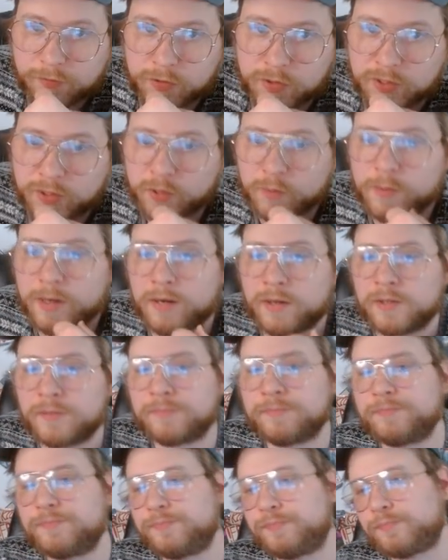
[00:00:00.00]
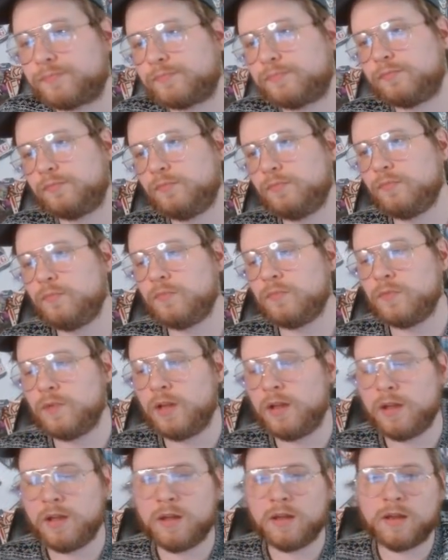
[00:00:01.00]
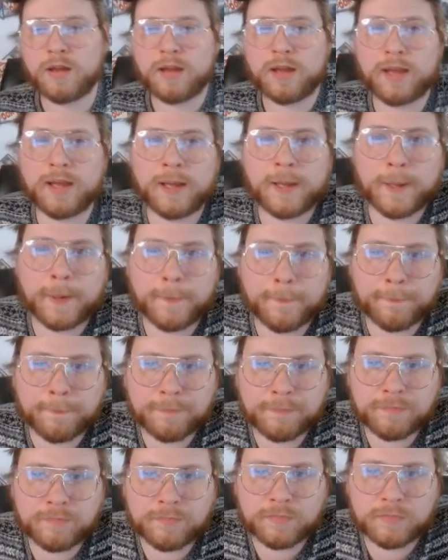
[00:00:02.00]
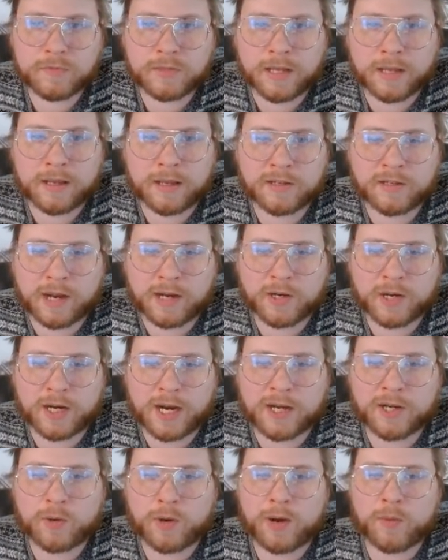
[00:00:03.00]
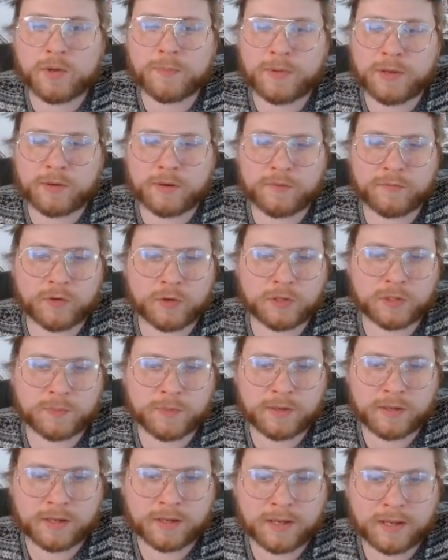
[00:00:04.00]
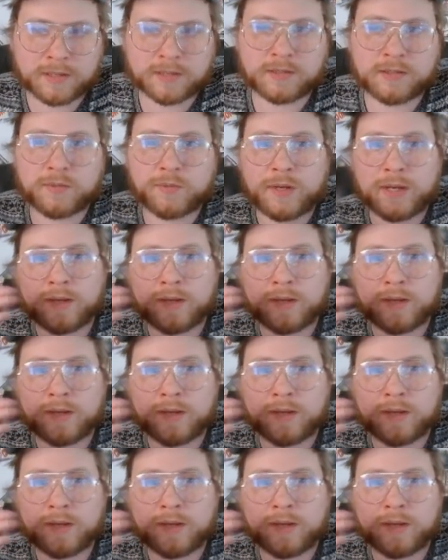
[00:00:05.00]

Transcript: Or zero mana. Um, yeah, I, I, I don't. I want to play around Verdict, but not casting